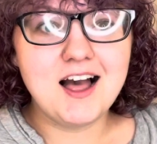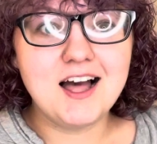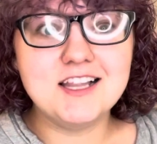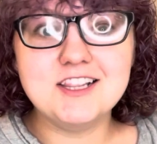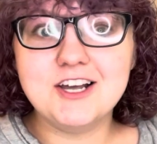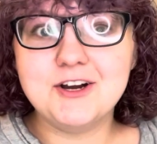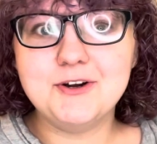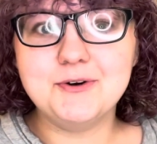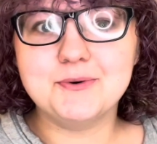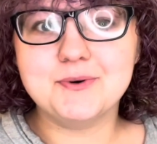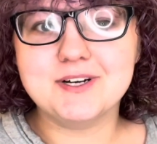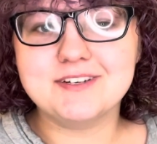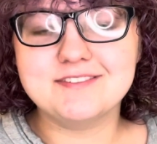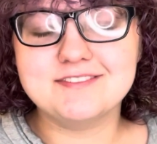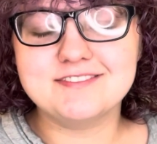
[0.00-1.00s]
Hello,
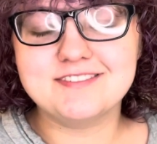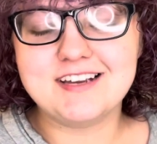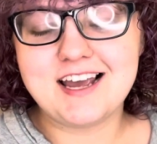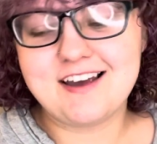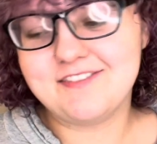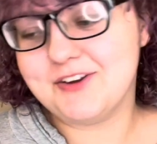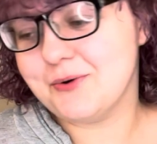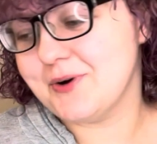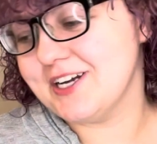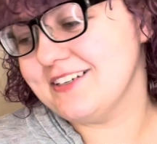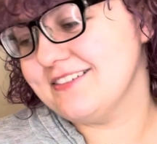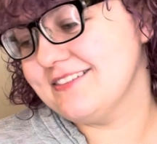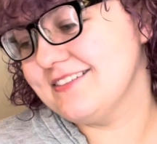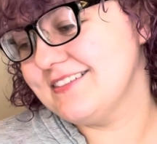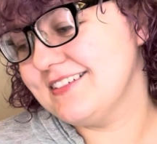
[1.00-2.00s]

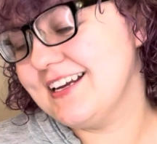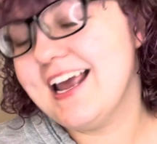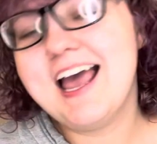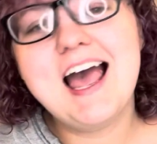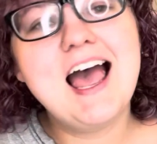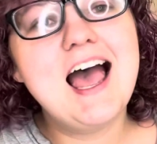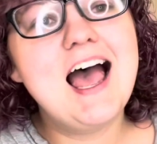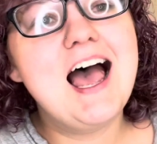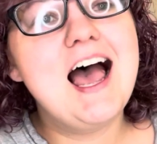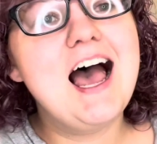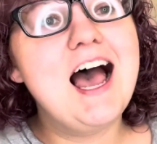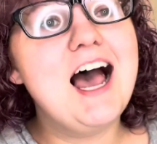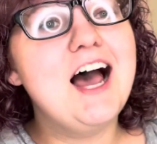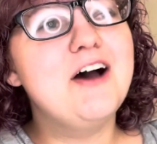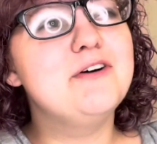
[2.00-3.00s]
everyone.
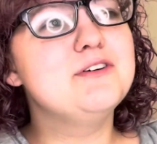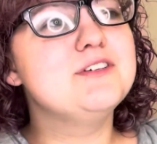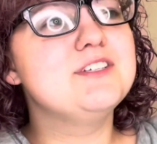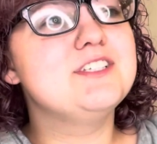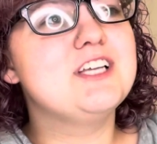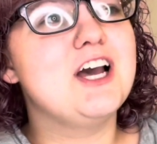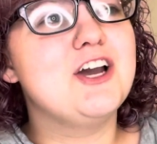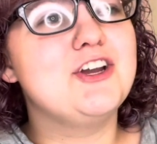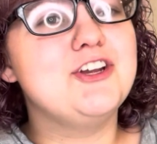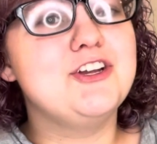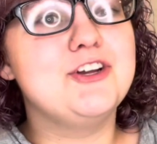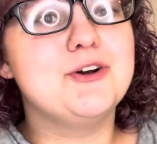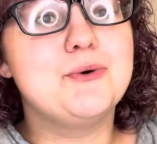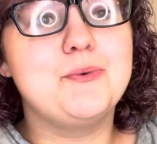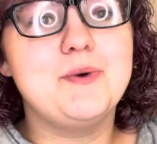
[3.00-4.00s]
How's
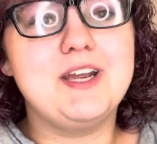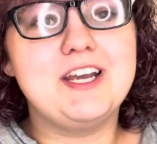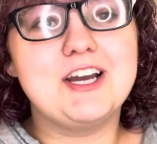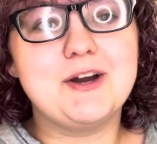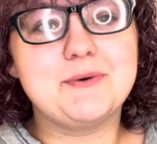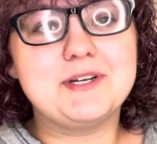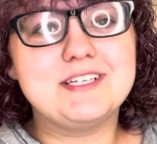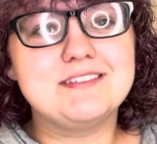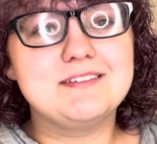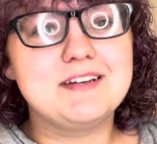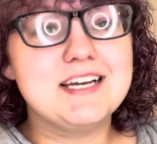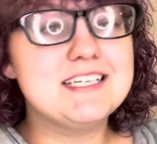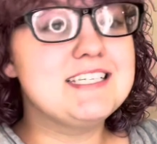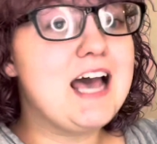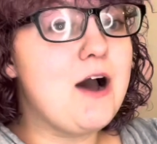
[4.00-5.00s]
your week going?
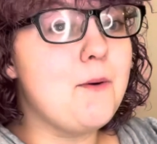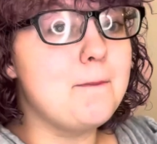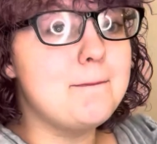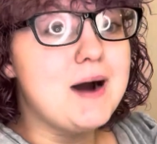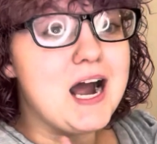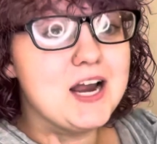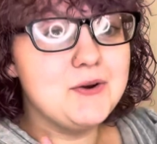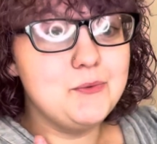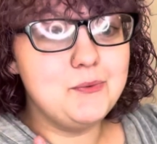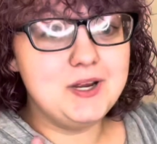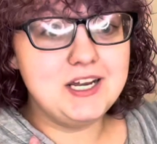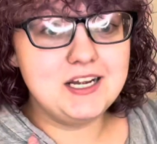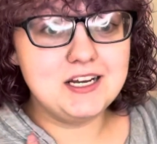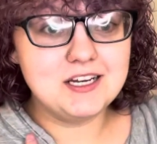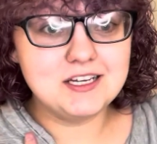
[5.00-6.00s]
Because how my
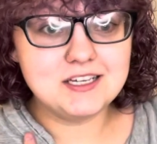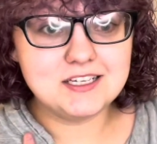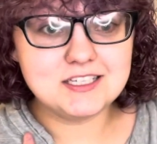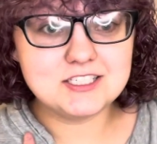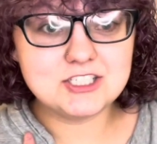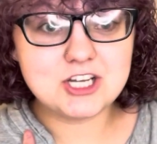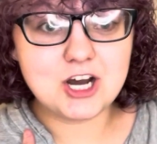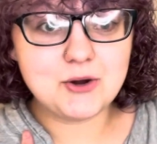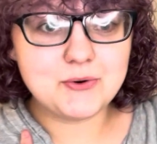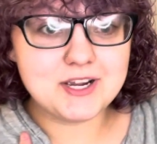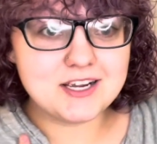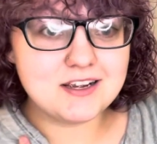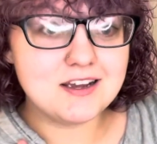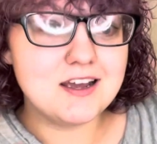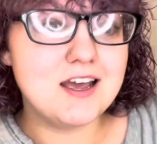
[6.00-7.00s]
week is
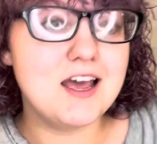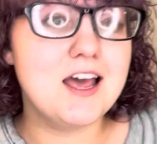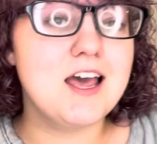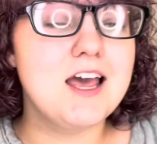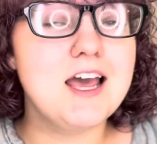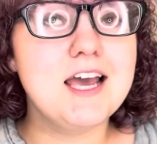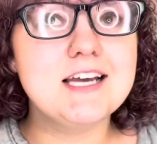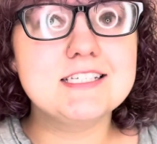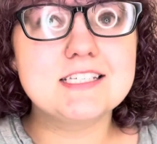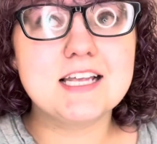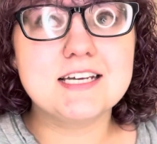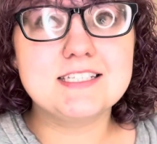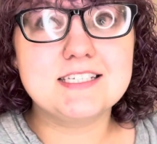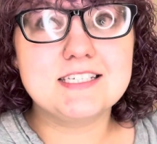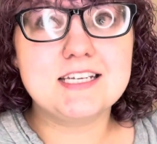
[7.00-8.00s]
going is,
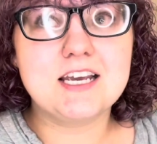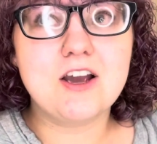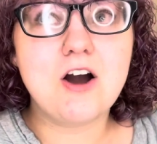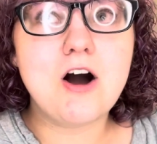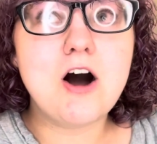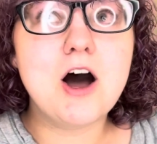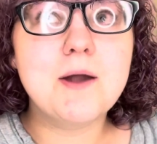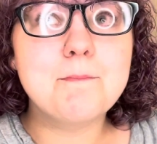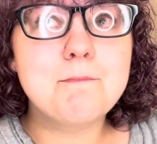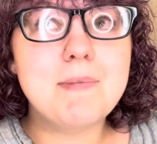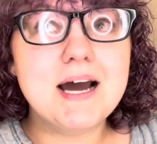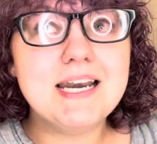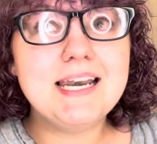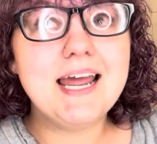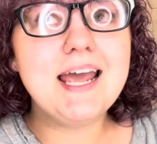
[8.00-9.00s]
let's see, on
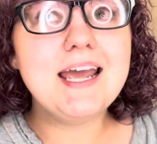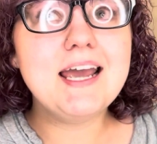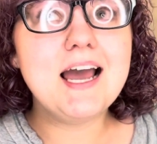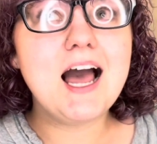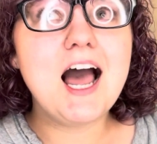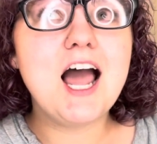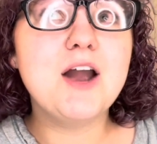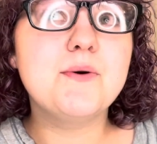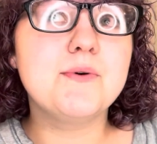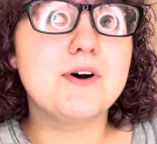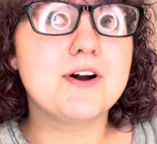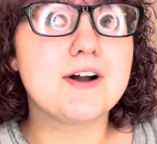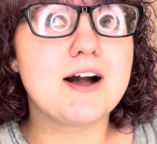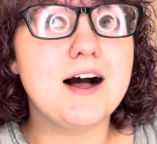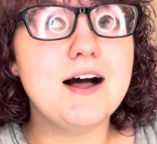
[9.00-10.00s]
Monday, I
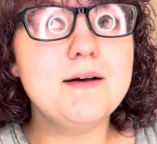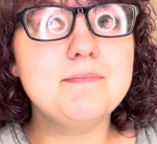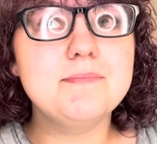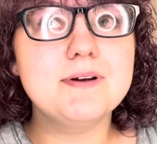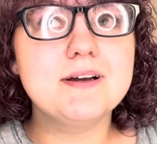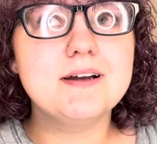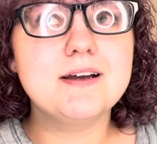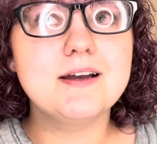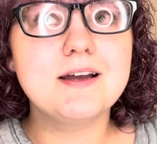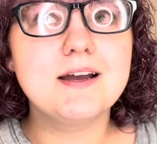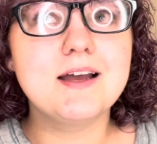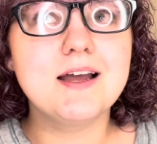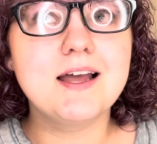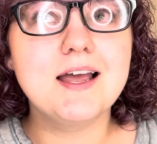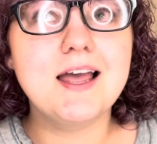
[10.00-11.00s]
woke up,
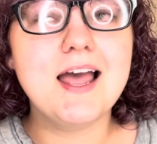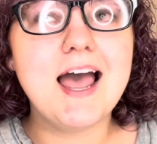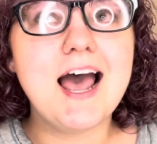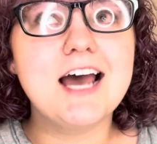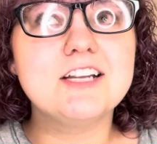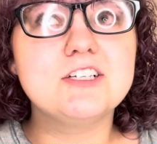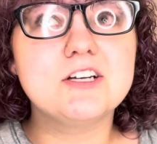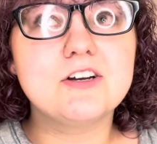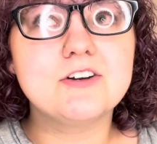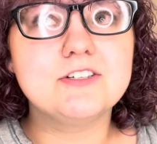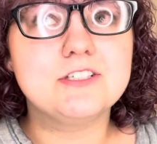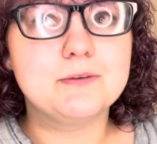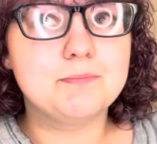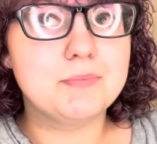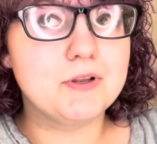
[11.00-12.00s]
had to go
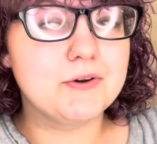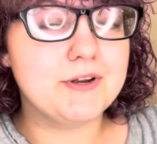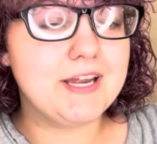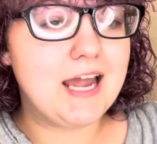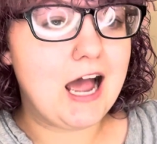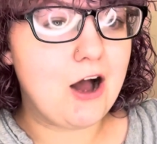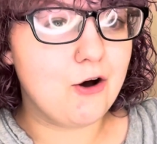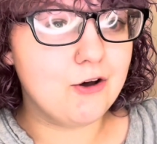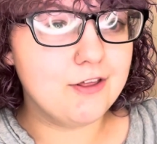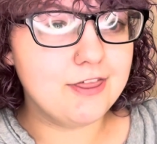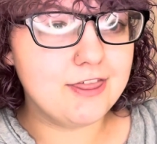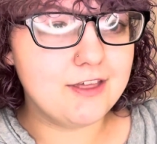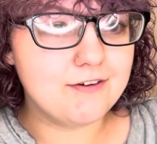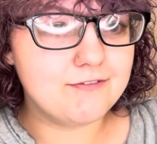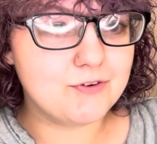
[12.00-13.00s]
into employee
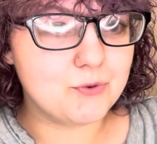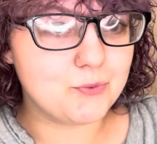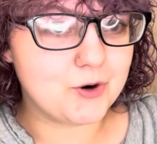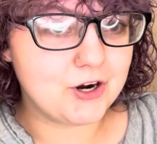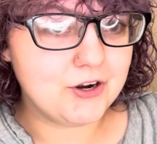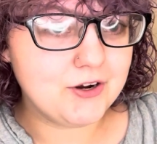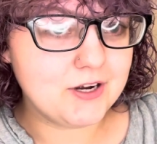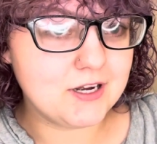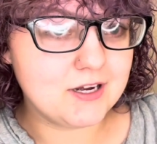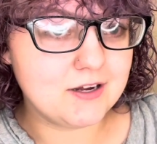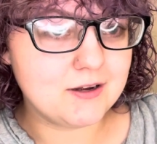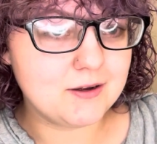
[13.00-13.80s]
health for work